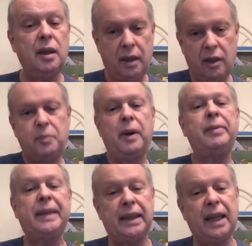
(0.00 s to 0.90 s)
is
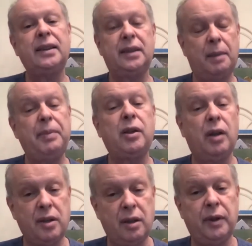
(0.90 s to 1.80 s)
probably locked up
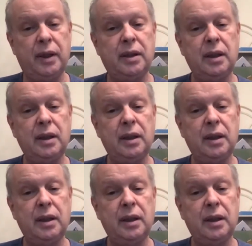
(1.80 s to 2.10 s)
because of it.